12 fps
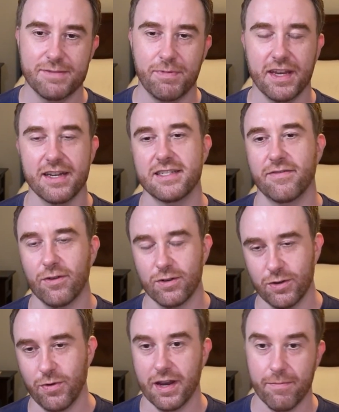because if you're
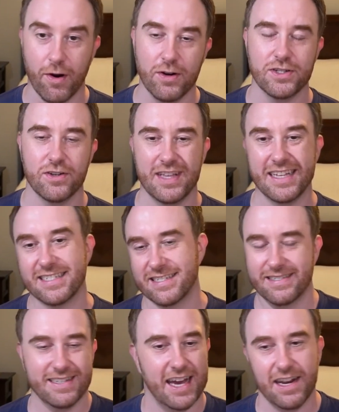doing a parser, that's
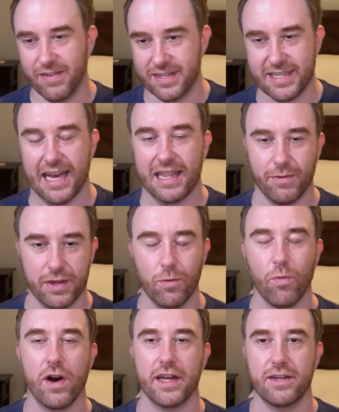kind of exactly what you want.